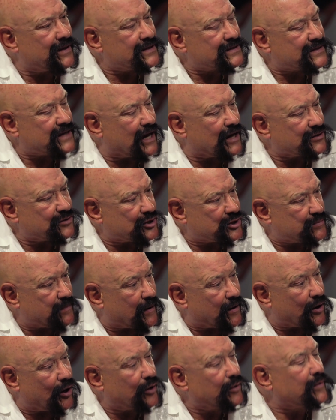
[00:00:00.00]
of these guys will
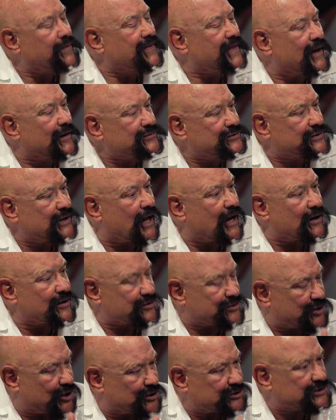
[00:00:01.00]
spend $100,000
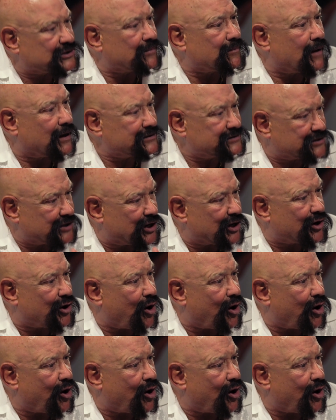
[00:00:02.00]
customizing a